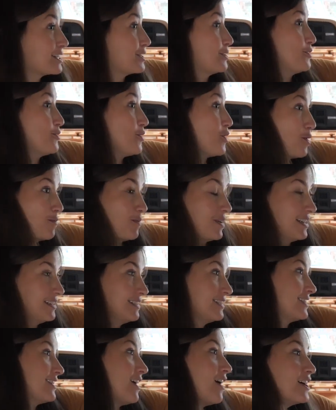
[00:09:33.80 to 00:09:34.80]
is
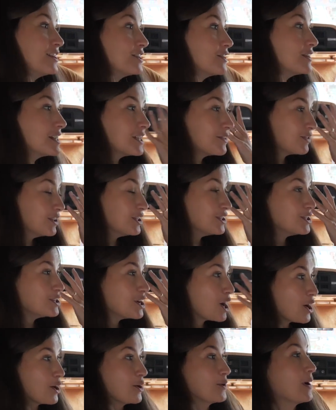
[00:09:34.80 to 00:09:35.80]
enormous. I don't even
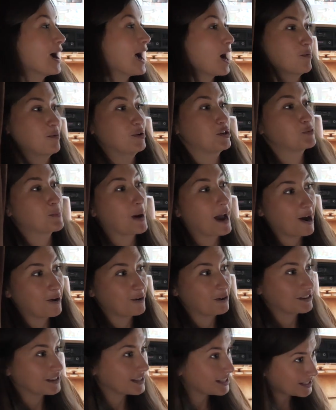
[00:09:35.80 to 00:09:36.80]
know how much
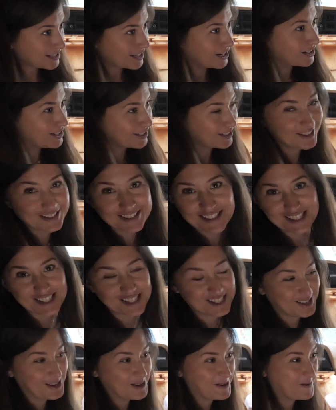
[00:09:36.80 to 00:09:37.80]
power this is going to
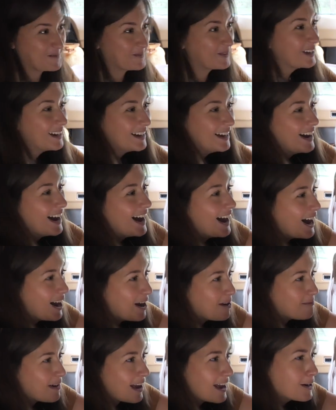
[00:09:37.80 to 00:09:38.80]
consume.
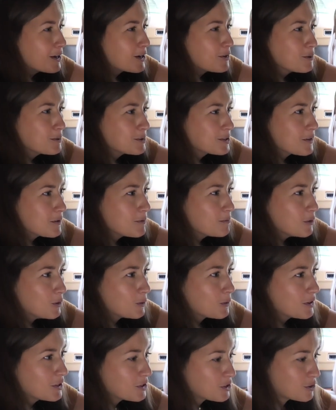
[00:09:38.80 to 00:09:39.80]
And I also am
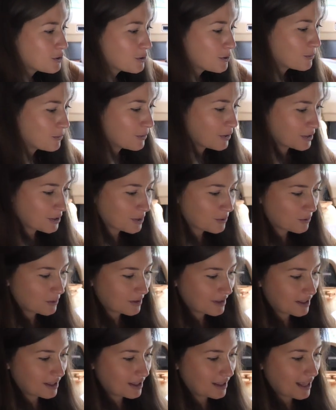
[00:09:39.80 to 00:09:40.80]
not quite sure what's
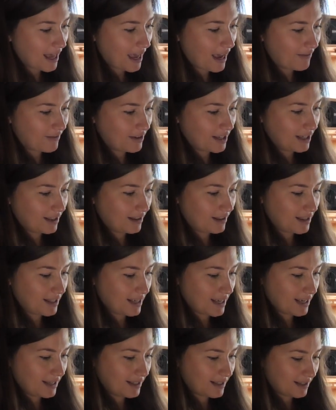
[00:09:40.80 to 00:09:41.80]
with having
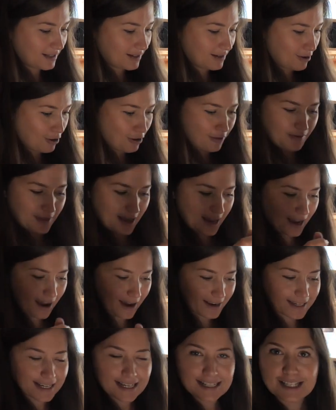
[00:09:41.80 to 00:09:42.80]
this on there.
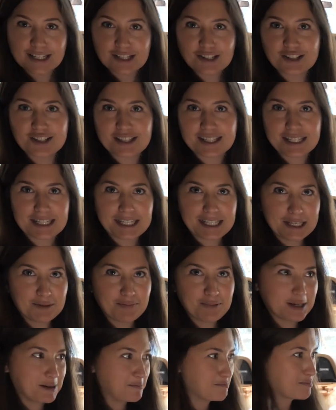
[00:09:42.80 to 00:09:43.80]
I guess it's just to
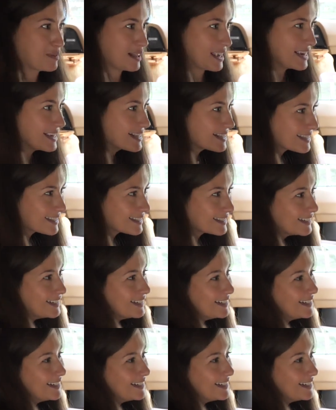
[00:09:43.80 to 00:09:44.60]
keep it in place.